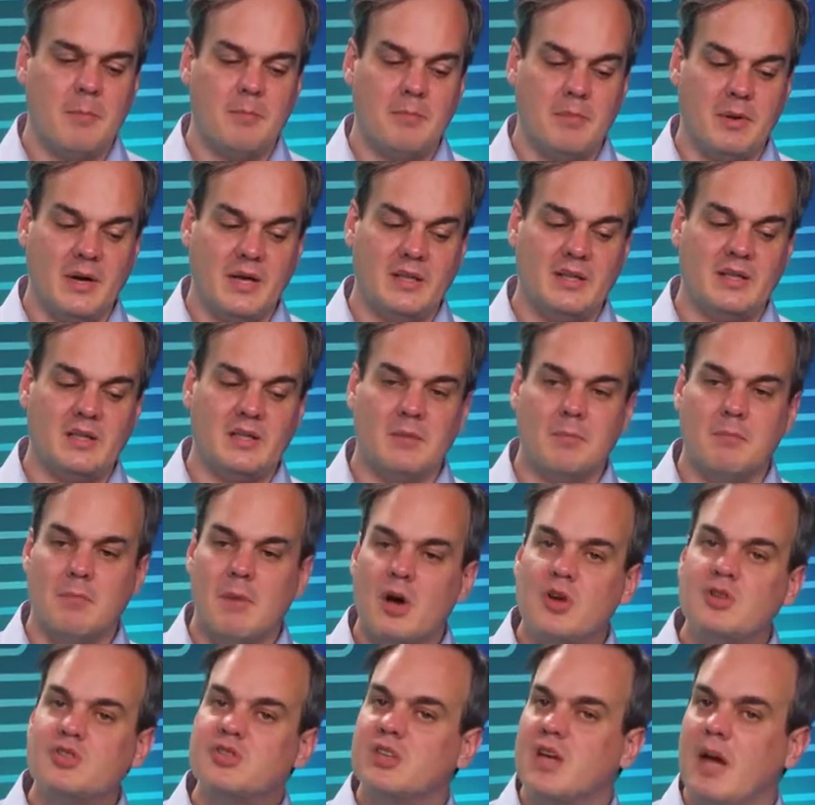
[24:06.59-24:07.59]
But
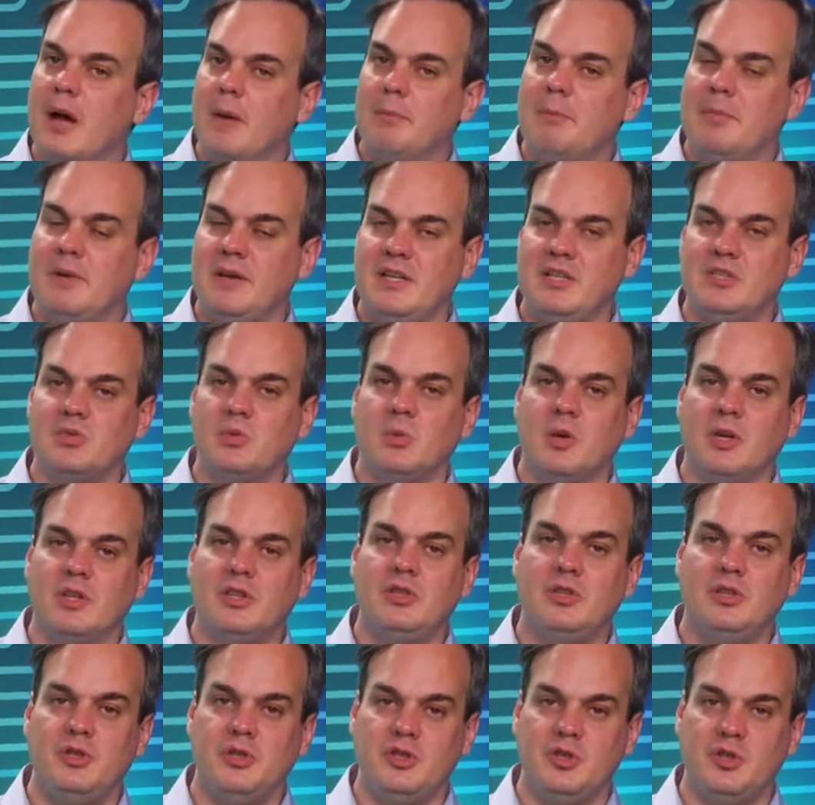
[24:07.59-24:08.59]
most companies want
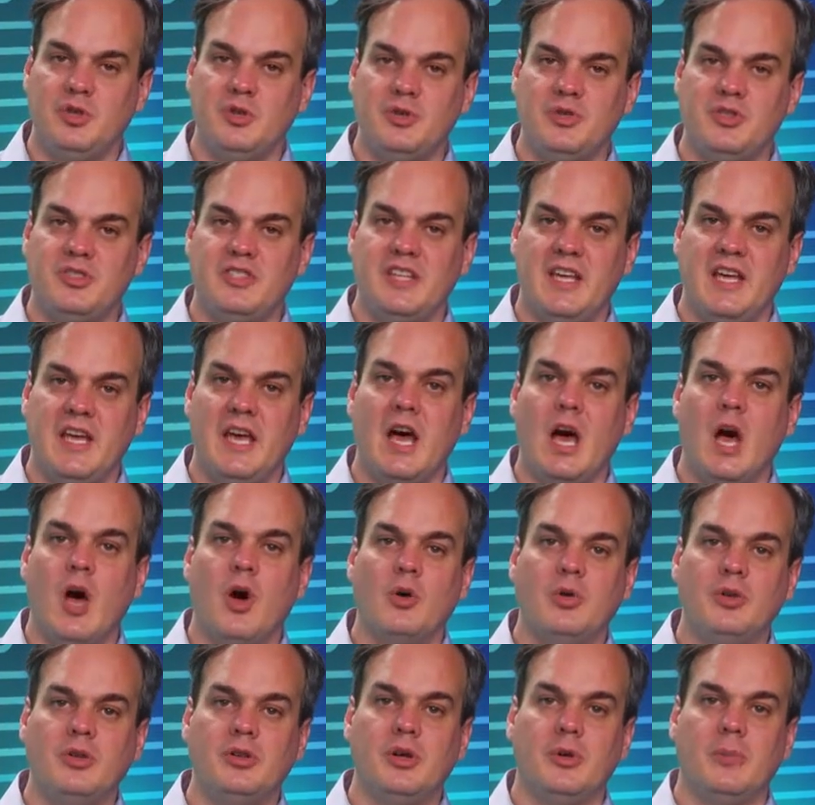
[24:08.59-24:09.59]
to use their
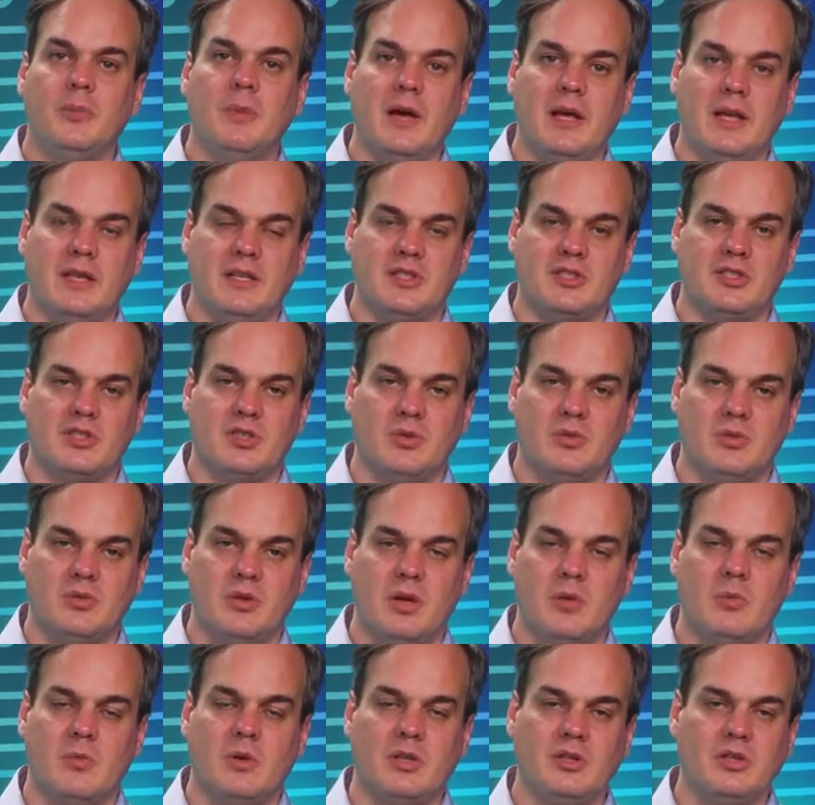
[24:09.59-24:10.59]
own domain. So
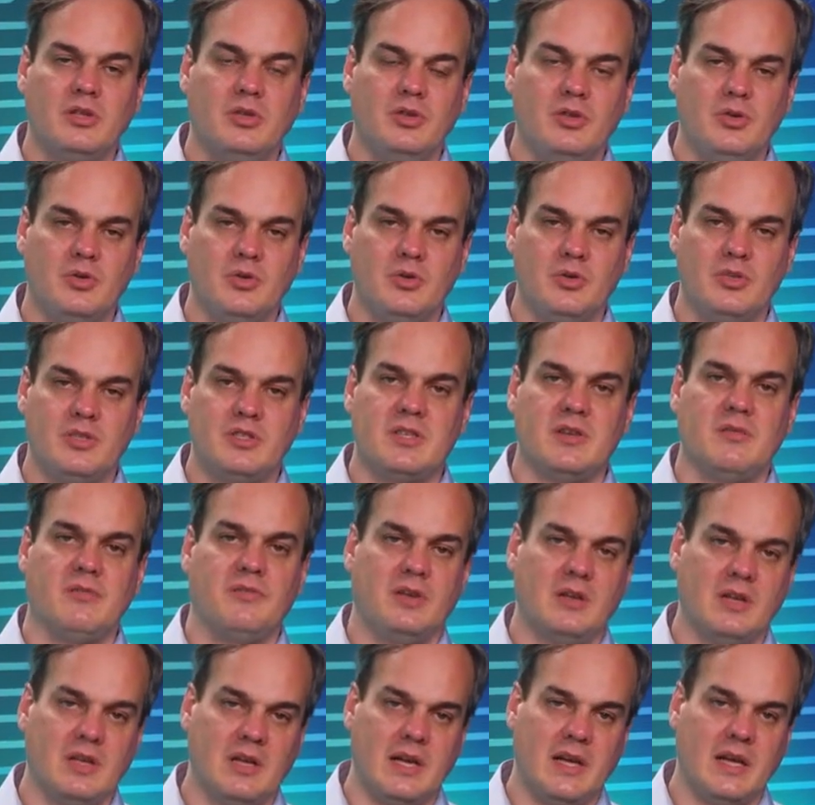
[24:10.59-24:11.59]
they want to use
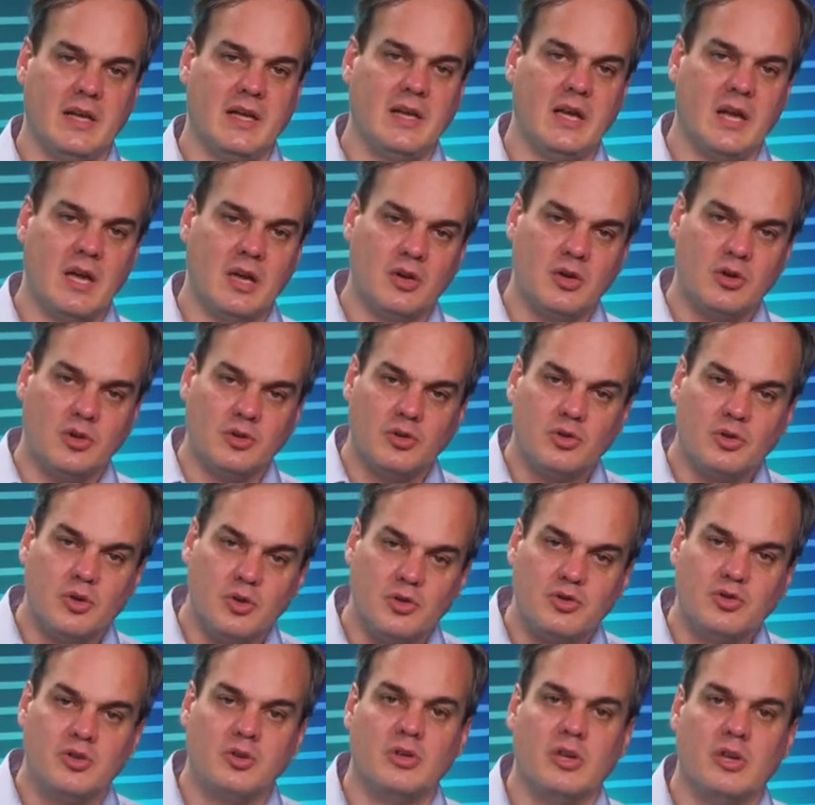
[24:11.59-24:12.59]
something like
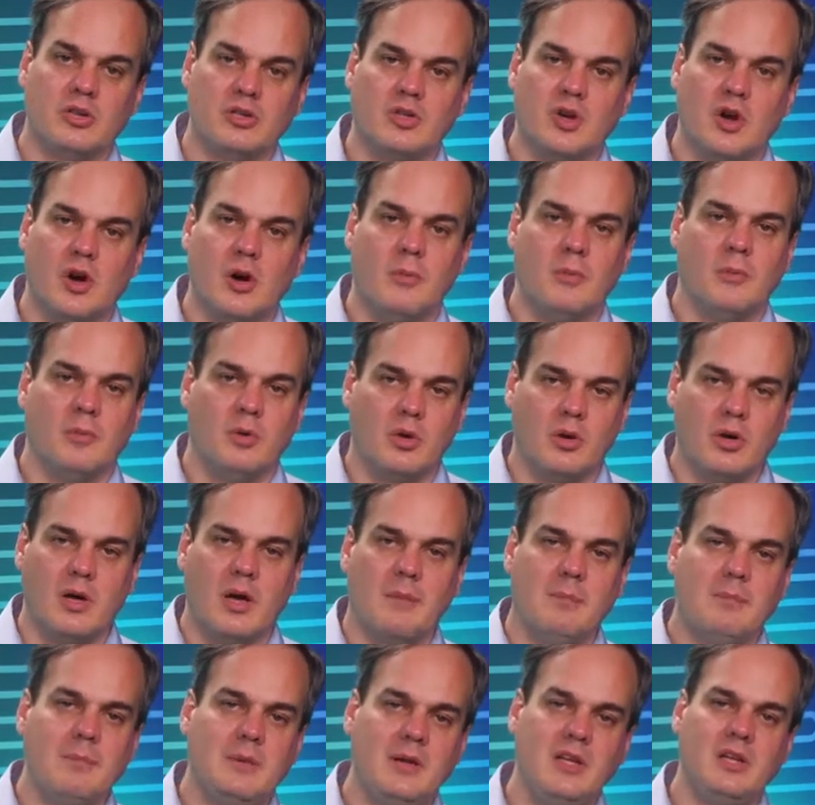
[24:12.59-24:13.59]
contorso.com or
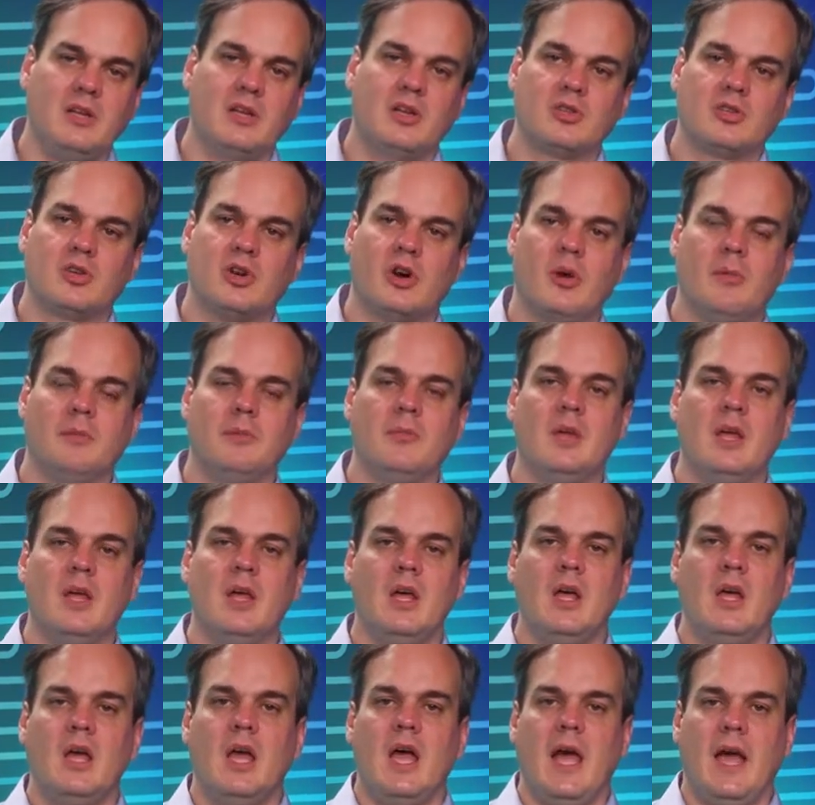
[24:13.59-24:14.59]
company.com
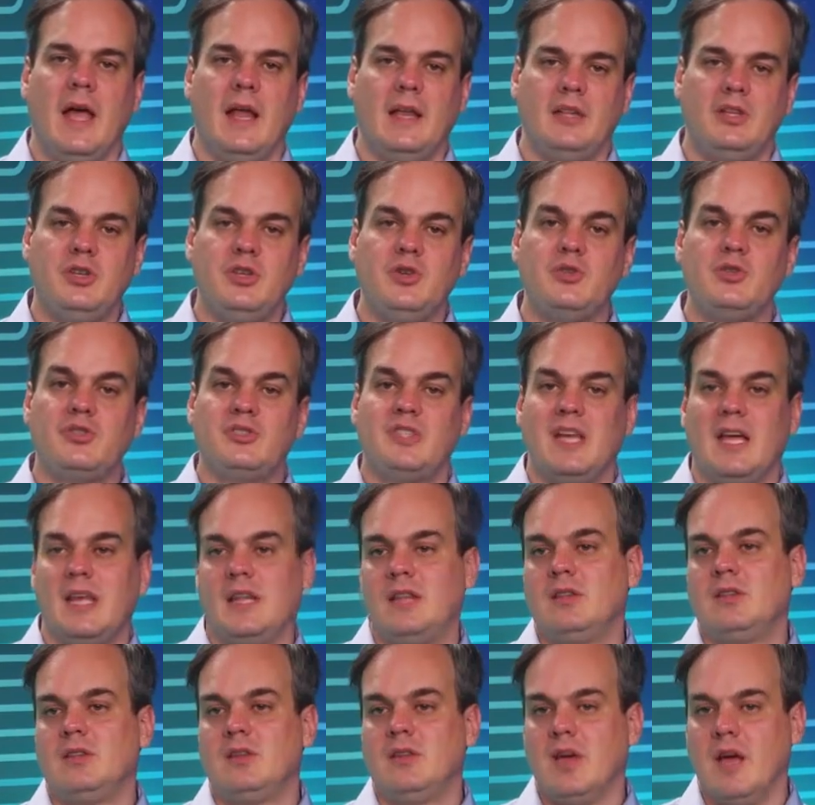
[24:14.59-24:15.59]
and use
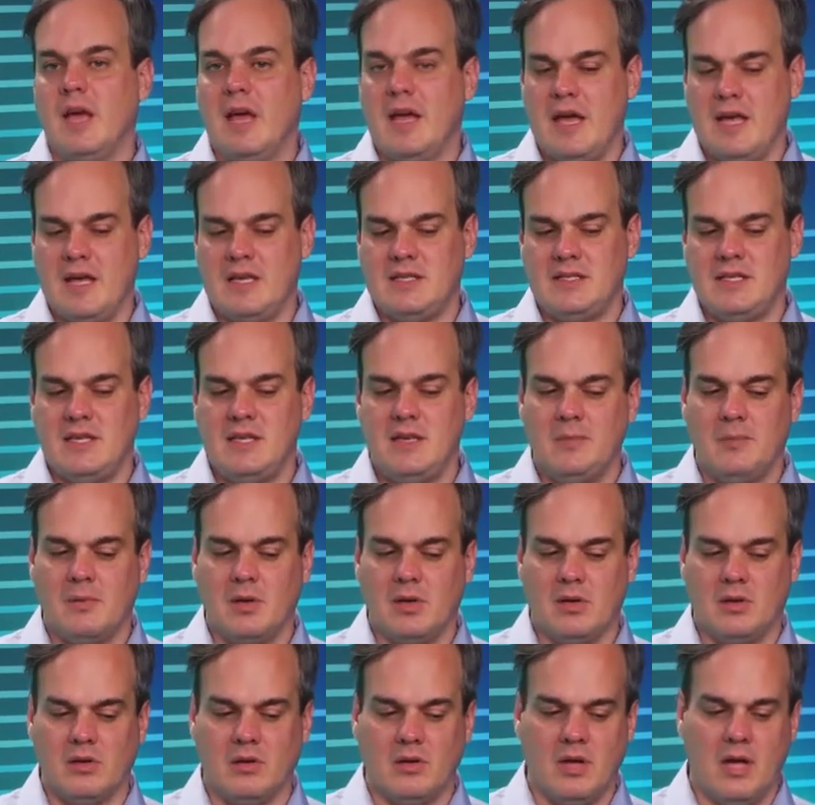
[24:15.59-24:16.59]
that as
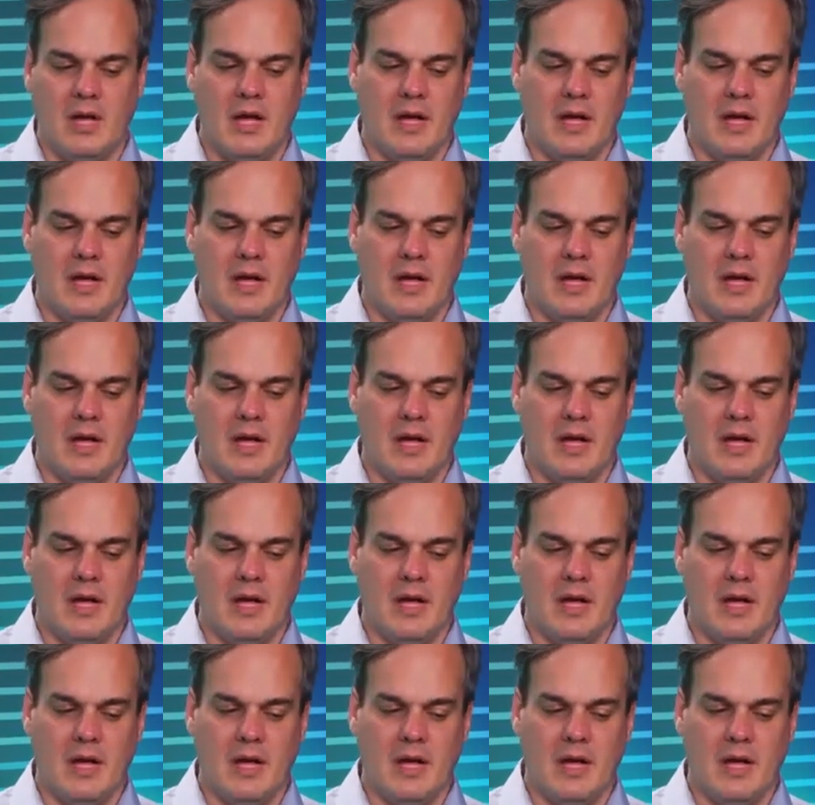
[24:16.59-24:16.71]
email